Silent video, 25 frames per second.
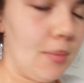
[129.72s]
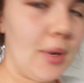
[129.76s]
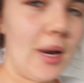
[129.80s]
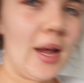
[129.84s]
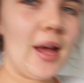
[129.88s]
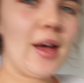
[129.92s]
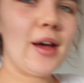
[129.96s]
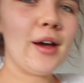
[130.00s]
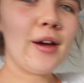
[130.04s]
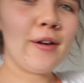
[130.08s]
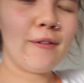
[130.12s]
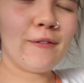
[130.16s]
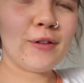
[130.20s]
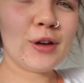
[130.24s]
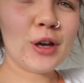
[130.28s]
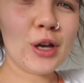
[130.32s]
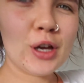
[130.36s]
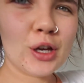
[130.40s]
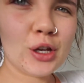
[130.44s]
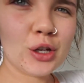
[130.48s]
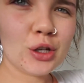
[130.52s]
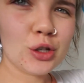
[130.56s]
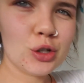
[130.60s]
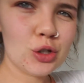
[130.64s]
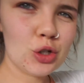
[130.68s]
but I have
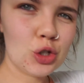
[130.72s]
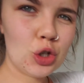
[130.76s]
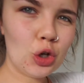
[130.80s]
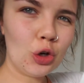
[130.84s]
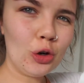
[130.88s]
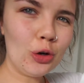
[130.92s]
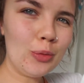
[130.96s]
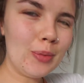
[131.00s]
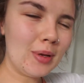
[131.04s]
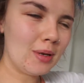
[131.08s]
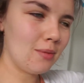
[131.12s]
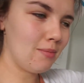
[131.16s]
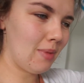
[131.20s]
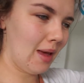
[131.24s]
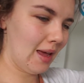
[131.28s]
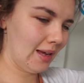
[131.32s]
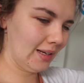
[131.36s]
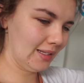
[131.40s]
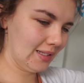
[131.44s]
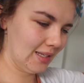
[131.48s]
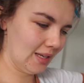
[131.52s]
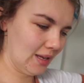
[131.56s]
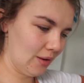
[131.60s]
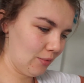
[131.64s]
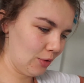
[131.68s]
2 bin
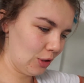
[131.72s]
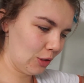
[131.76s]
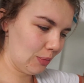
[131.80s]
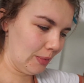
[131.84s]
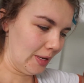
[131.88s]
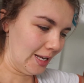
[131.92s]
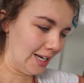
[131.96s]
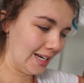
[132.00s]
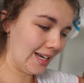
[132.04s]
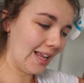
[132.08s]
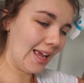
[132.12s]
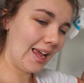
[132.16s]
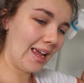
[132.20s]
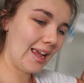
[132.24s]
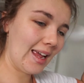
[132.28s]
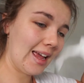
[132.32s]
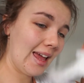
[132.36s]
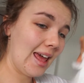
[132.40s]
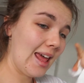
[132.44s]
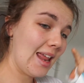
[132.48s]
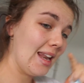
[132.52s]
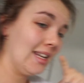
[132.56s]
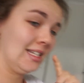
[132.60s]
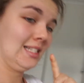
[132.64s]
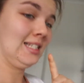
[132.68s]
bags here with me today,
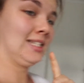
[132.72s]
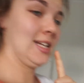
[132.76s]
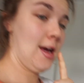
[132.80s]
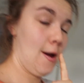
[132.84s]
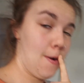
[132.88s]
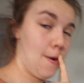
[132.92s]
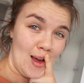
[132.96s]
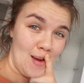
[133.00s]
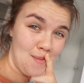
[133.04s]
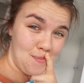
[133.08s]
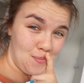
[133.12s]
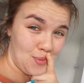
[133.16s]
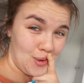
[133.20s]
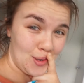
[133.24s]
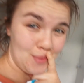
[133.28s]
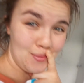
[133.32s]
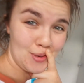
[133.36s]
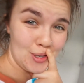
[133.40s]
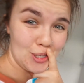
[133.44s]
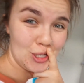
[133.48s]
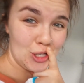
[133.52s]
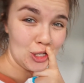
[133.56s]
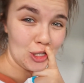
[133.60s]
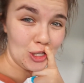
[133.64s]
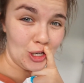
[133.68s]
and I'm pretty
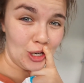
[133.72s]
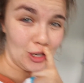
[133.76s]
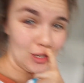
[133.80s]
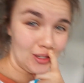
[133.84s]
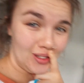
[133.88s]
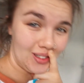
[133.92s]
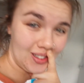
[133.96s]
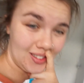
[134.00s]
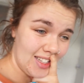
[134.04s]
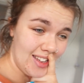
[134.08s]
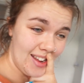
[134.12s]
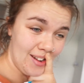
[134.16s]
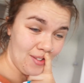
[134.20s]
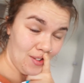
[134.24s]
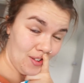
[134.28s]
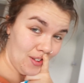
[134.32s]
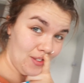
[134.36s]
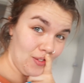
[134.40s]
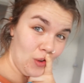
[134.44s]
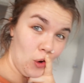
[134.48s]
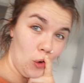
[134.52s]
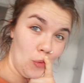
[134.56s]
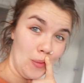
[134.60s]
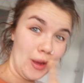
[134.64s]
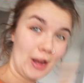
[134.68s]
much just gonna get rid of
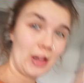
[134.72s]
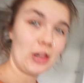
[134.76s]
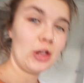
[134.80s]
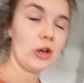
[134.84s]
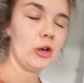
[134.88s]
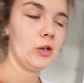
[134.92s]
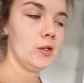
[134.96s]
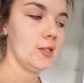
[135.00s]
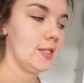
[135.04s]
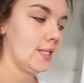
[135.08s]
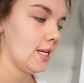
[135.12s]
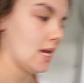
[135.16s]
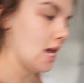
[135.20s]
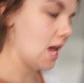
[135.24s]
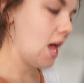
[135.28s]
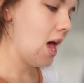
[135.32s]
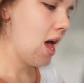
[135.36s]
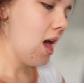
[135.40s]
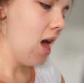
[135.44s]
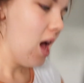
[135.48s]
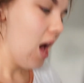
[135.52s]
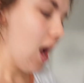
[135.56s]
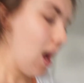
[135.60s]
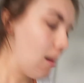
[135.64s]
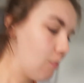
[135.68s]
all my clothes.
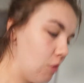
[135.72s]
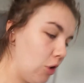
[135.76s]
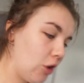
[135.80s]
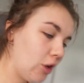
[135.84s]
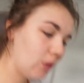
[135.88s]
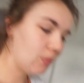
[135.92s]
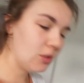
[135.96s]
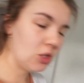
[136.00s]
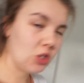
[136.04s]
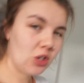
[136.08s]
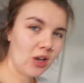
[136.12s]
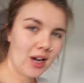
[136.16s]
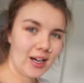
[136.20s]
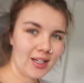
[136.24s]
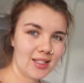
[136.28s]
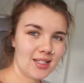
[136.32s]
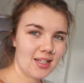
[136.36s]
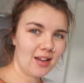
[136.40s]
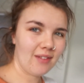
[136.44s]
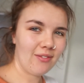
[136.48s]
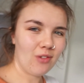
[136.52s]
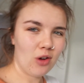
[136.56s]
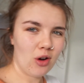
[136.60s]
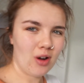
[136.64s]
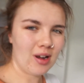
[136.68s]
I'm not gonna be trying
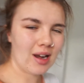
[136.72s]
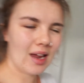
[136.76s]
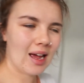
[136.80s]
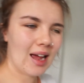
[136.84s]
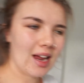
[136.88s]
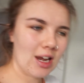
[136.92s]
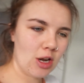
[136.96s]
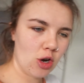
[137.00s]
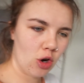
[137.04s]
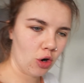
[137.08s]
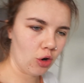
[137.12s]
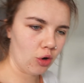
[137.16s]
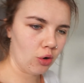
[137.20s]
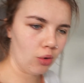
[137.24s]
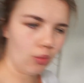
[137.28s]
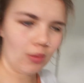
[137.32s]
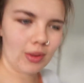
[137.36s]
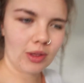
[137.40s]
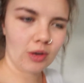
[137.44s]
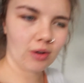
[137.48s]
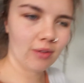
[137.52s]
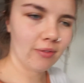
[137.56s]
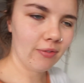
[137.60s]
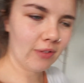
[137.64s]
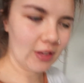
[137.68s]
stuff on. I know
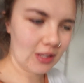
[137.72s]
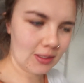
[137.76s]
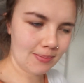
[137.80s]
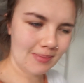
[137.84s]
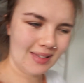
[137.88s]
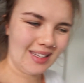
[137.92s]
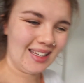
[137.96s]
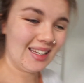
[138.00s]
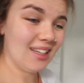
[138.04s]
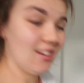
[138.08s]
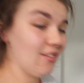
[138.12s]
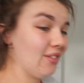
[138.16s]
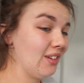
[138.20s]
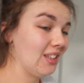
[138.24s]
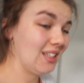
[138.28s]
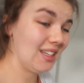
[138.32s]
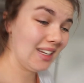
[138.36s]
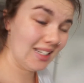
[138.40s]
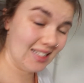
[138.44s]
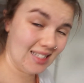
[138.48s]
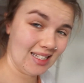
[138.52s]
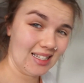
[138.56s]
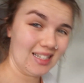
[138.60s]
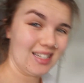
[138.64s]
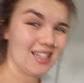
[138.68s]
whether it fits me, if it
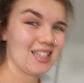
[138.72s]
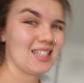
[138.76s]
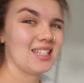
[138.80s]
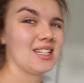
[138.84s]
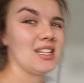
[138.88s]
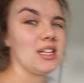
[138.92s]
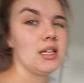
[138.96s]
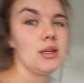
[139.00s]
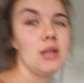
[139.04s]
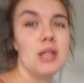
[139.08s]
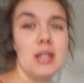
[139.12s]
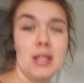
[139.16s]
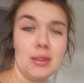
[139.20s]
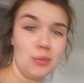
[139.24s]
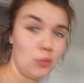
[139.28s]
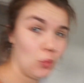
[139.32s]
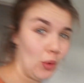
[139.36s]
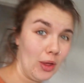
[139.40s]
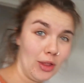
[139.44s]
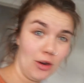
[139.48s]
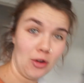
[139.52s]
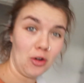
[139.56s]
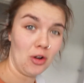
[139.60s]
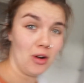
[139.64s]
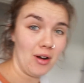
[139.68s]
doesn't,
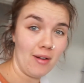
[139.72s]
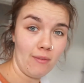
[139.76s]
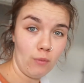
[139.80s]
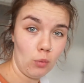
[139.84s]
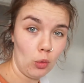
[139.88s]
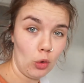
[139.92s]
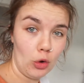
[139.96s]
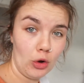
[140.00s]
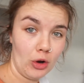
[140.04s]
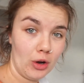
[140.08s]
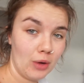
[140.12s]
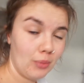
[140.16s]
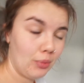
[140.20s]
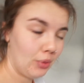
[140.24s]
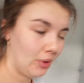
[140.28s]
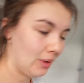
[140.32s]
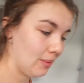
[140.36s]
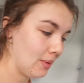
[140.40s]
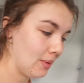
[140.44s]
whether or not I've worn it, pretty